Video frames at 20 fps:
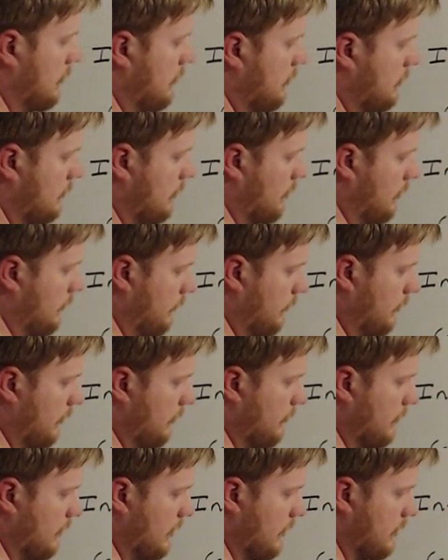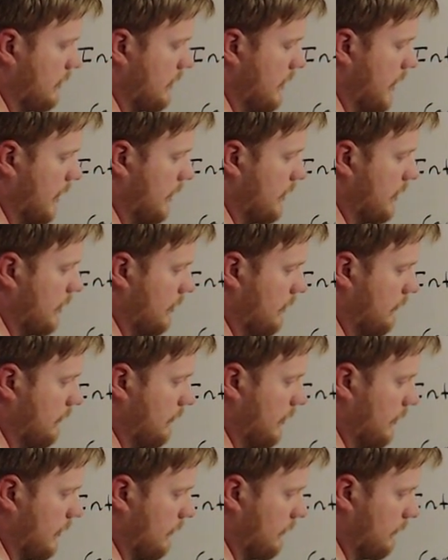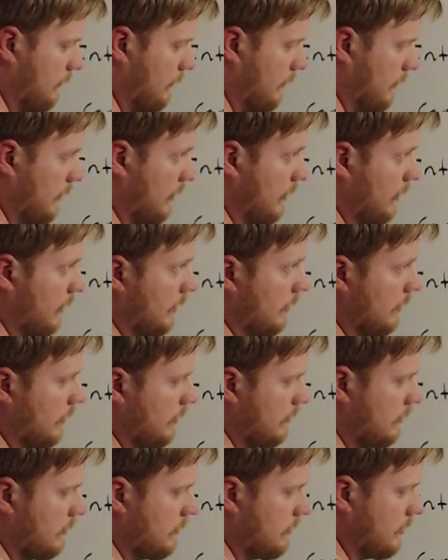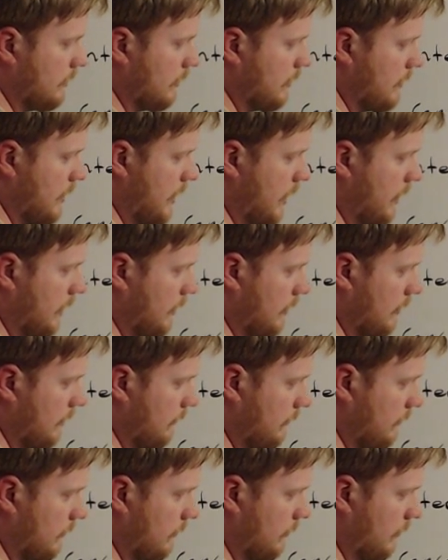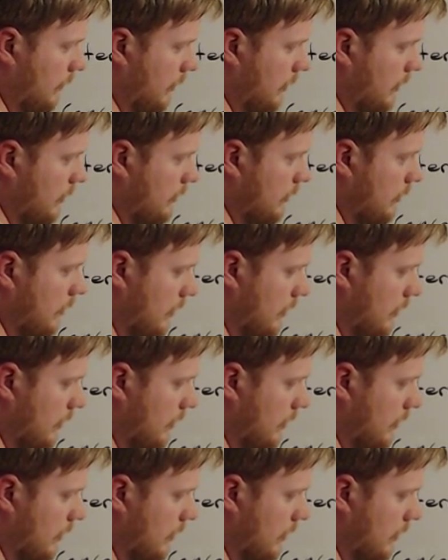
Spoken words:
So from negative infinity to -3.